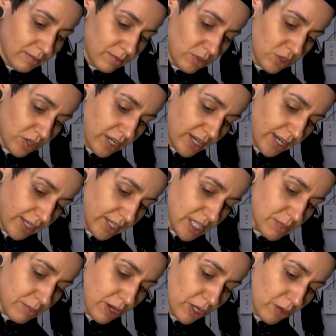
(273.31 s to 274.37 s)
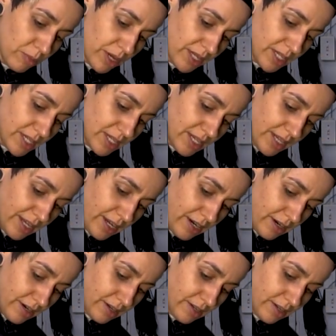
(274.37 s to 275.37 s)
Trying to get the smaller bits in there.